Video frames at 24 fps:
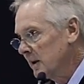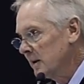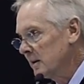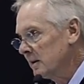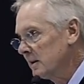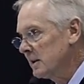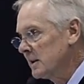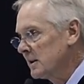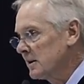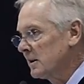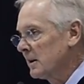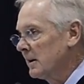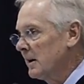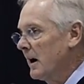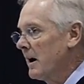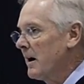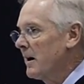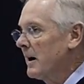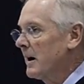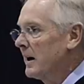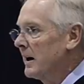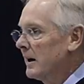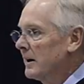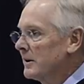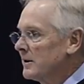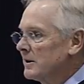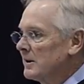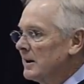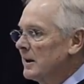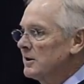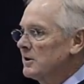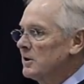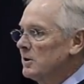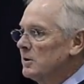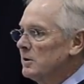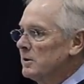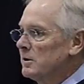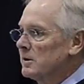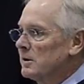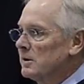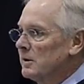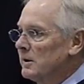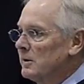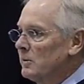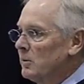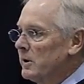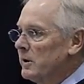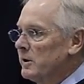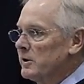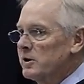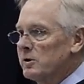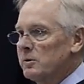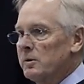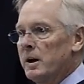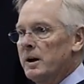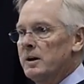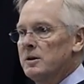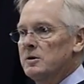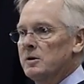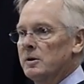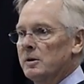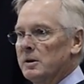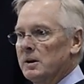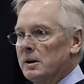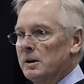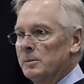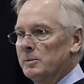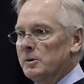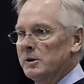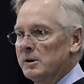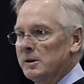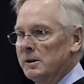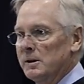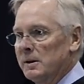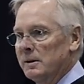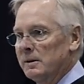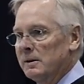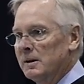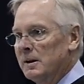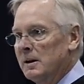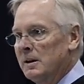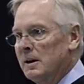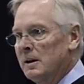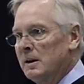and at least in our house, that's usually when a stranger comes in.